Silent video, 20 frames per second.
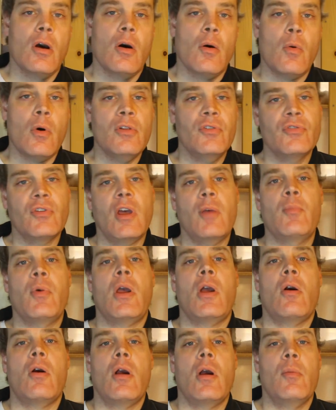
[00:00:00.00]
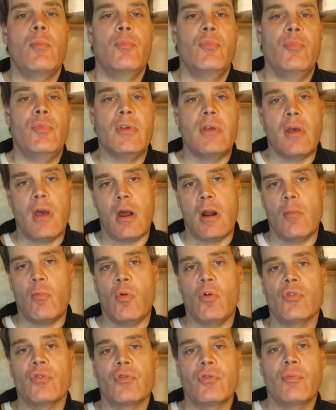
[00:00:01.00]
Once I pair up the
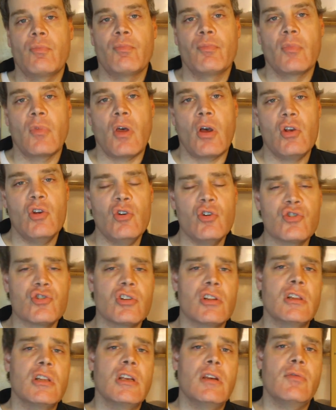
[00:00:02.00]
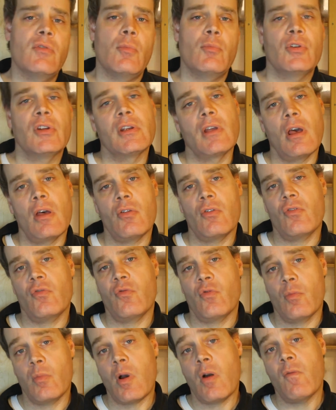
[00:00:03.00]
animals, I usually leave them together
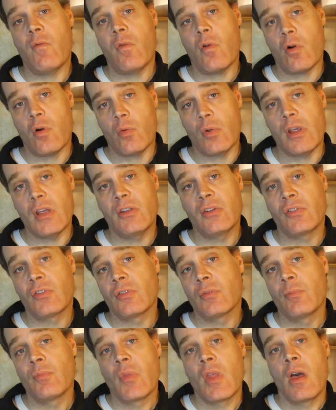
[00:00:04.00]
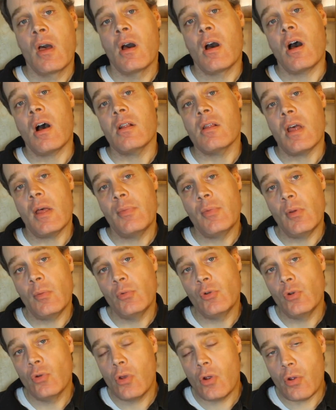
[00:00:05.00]
for about four weeks. I'll let them
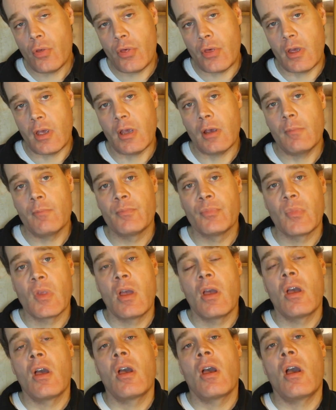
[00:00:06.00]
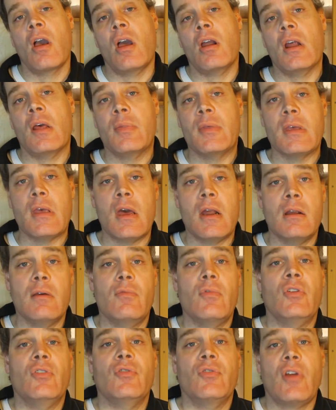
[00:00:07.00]
do their thing. And at the end of
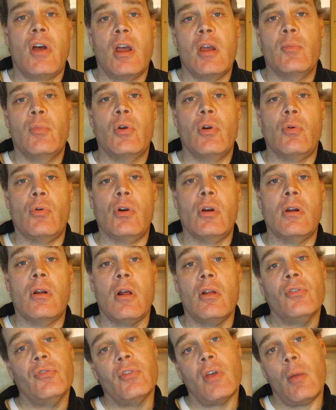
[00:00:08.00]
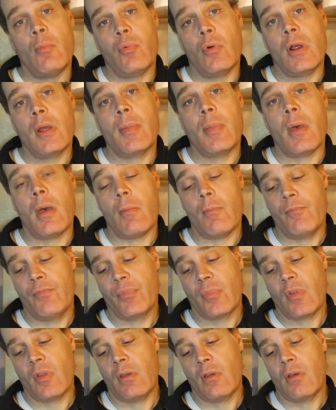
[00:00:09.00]
this time period, I'll separate them
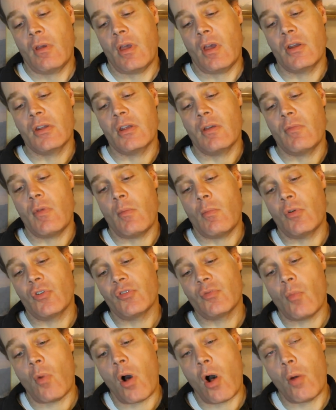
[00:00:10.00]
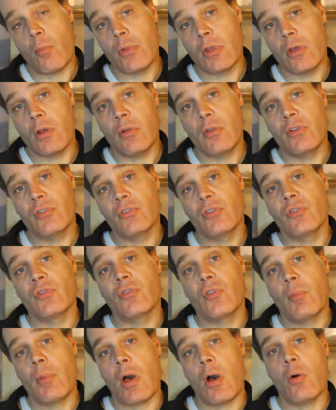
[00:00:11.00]
and give them a small meal. This is
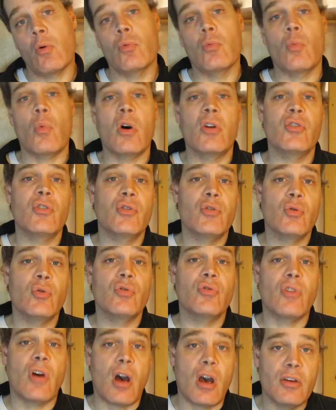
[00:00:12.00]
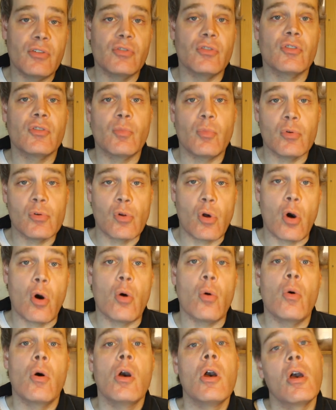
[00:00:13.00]
about one to two sizes
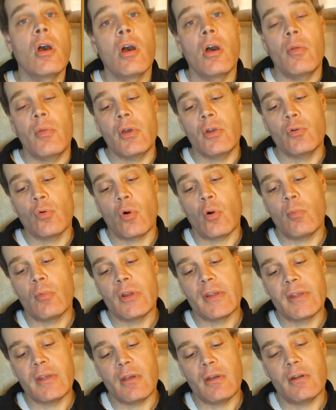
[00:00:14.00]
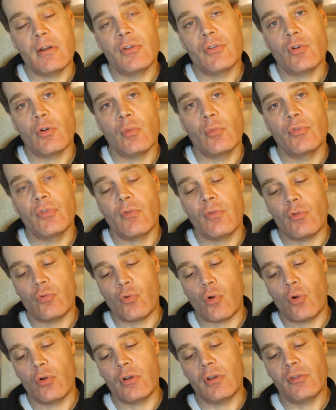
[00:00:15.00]
below they normally get in terms of the
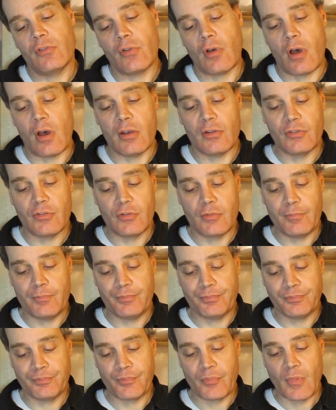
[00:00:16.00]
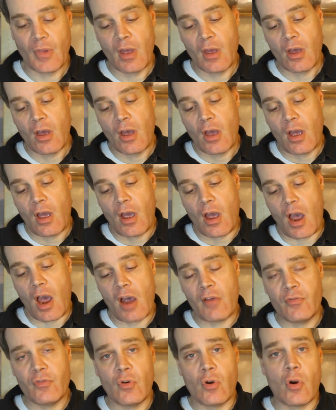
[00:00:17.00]
rodent size.
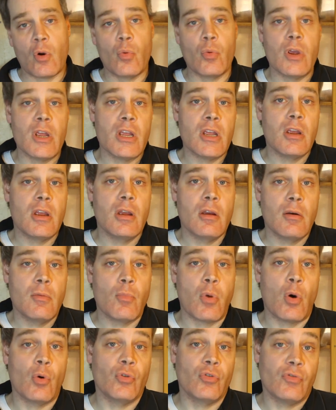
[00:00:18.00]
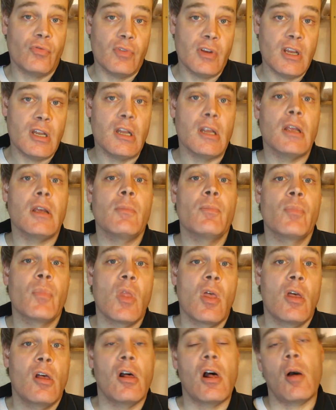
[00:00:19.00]
After a week post-feeding,
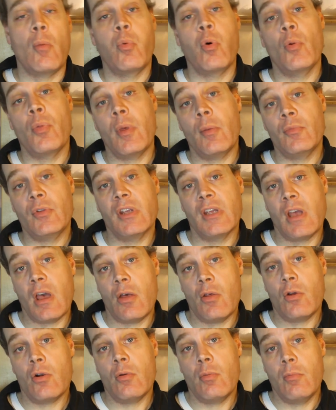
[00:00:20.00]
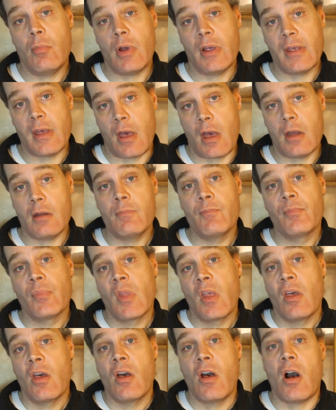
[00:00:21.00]
I'll put them together again.
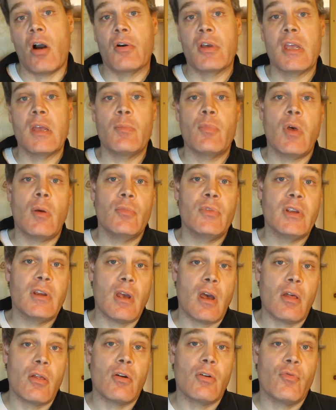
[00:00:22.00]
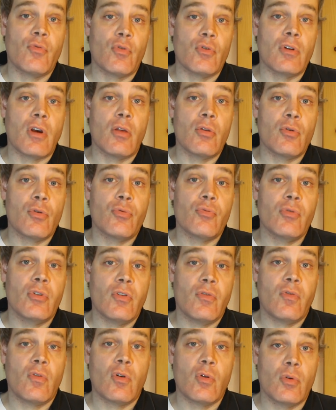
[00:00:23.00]
I'll keep them together for another three
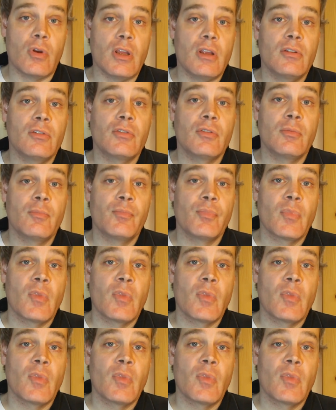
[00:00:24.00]
to four weeks